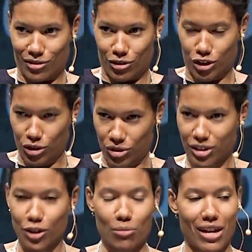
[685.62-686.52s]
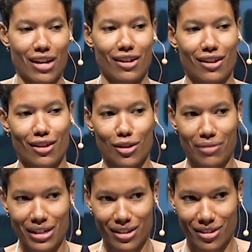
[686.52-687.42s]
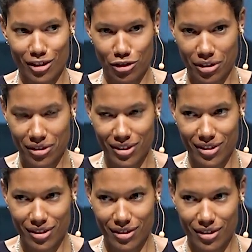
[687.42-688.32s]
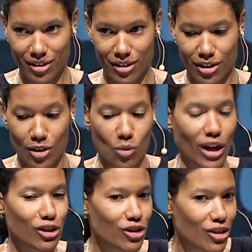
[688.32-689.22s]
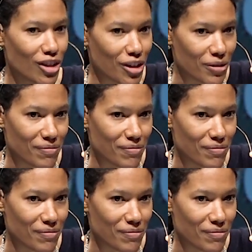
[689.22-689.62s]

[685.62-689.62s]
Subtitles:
do you still make the right decisions? Why should you?